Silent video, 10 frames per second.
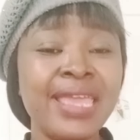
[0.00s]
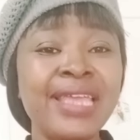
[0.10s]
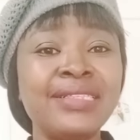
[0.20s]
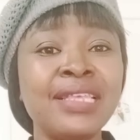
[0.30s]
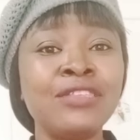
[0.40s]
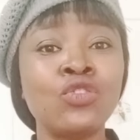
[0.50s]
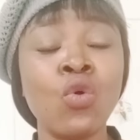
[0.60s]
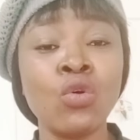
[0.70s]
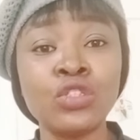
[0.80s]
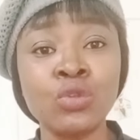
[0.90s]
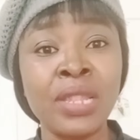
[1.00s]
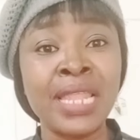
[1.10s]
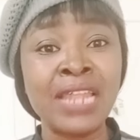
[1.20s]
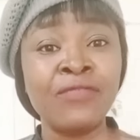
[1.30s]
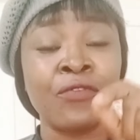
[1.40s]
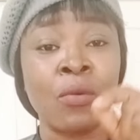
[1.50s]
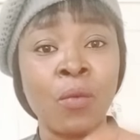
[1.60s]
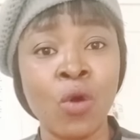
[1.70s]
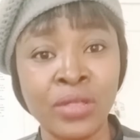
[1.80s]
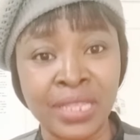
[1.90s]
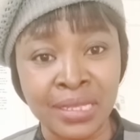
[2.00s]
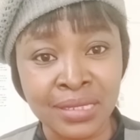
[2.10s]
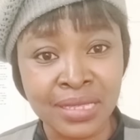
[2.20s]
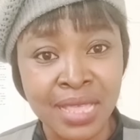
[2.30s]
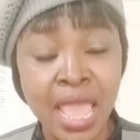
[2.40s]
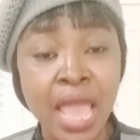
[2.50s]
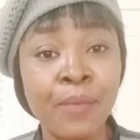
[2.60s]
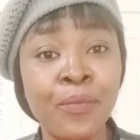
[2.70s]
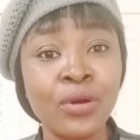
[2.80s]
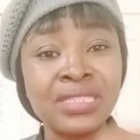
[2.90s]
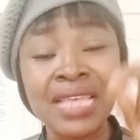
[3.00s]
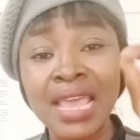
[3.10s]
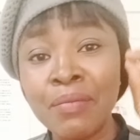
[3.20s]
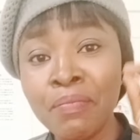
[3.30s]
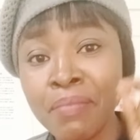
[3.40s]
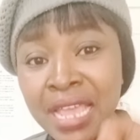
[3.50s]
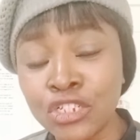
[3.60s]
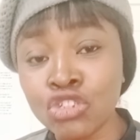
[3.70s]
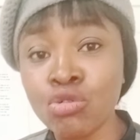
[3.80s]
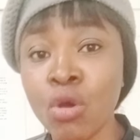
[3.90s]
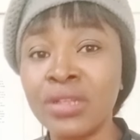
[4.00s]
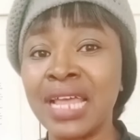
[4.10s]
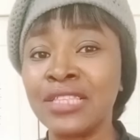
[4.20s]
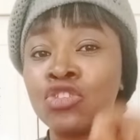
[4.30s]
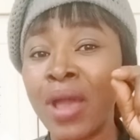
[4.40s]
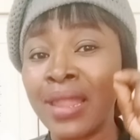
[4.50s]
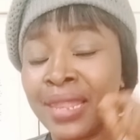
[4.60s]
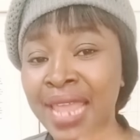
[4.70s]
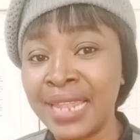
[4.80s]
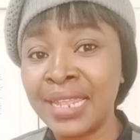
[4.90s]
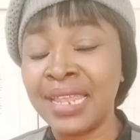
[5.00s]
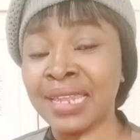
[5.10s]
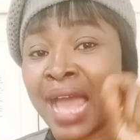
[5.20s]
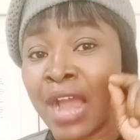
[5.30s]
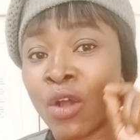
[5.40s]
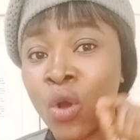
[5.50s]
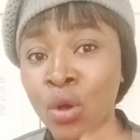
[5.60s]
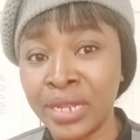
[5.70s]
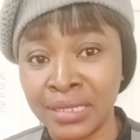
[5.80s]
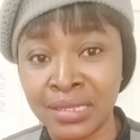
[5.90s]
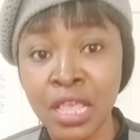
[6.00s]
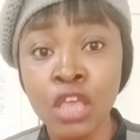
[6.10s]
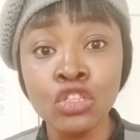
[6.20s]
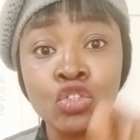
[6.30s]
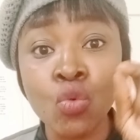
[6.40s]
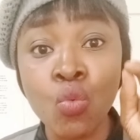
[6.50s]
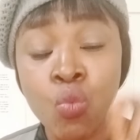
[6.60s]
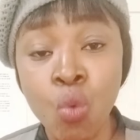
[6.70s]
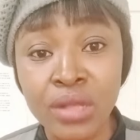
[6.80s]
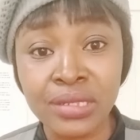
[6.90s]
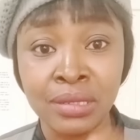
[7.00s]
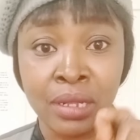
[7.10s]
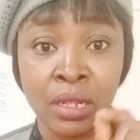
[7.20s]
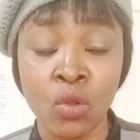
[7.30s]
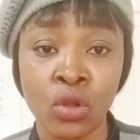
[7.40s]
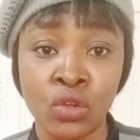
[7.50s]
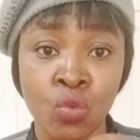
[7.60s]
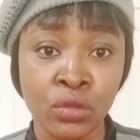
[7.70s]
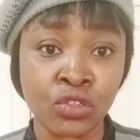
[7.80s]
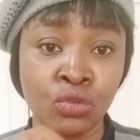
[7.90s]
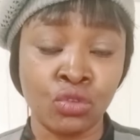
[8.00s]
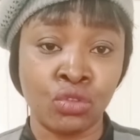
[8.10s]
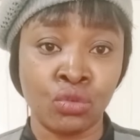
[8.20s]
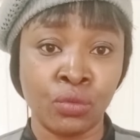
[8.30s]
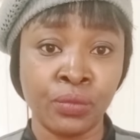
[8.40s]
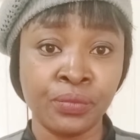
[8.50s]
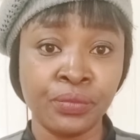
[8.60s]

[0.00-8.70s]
It is good to learn from others, but make sure that you are learning in accordance to what the Lord wants you to do.